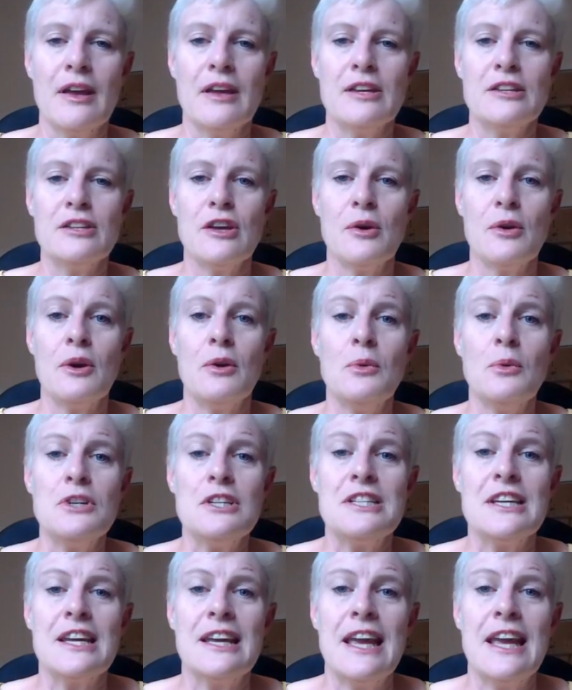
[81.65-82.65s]
So in
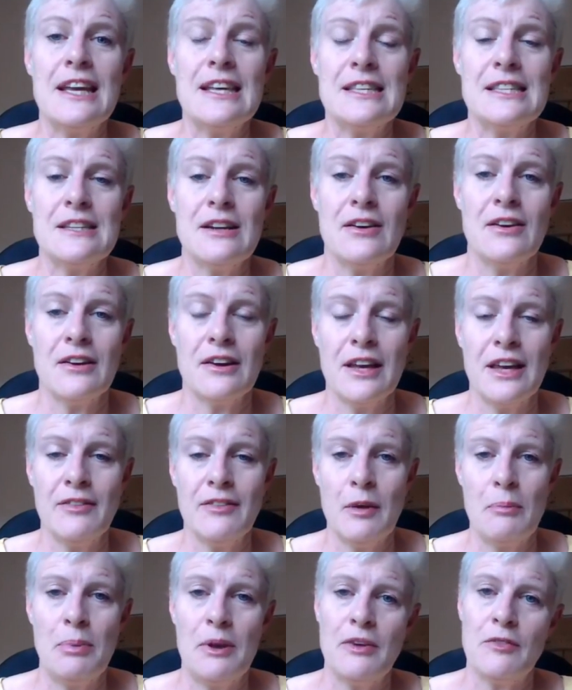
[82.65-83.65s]
order to kickstart and
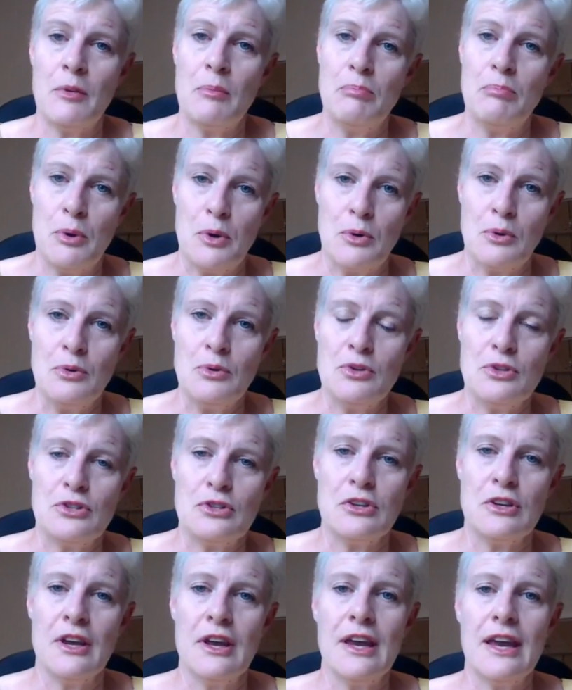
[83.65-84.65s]
give it a bit of a
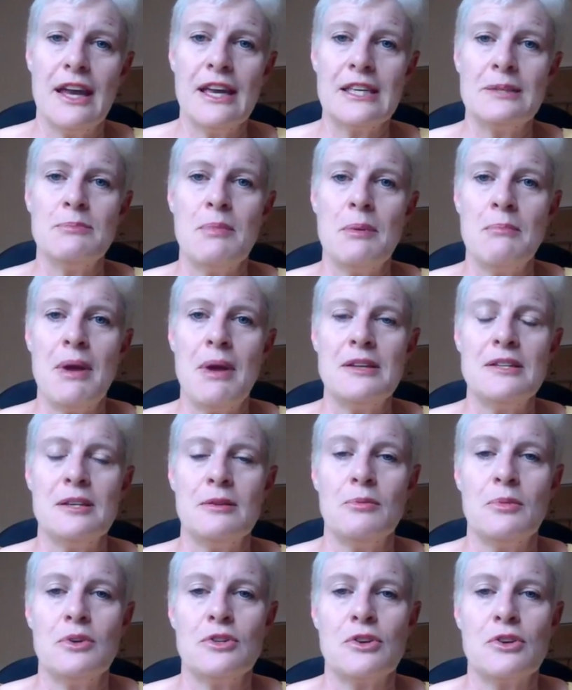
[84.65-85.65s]
boost, it's
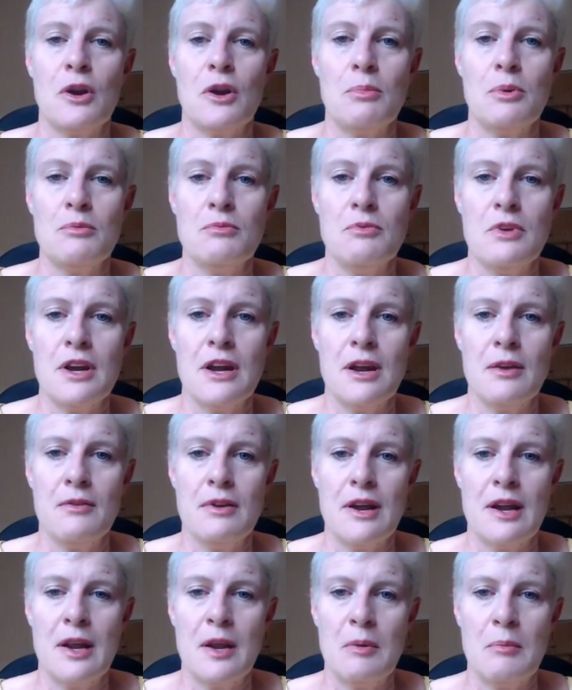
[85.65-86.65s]
momentum that's going to be really,
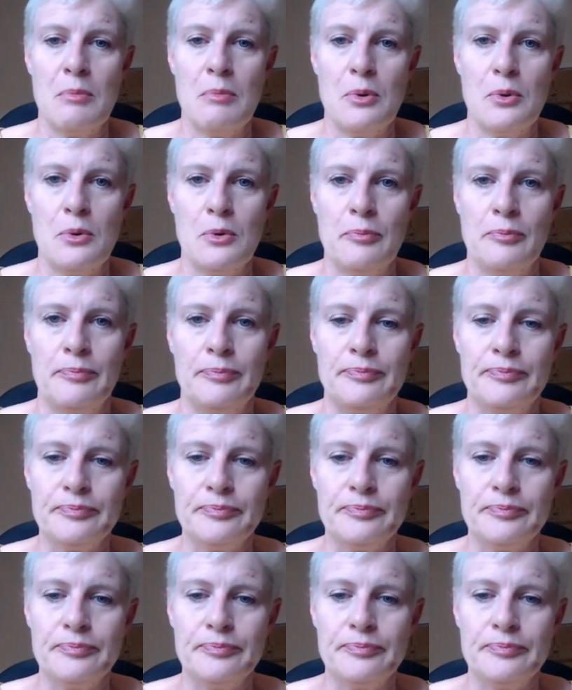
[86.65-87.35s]
really important.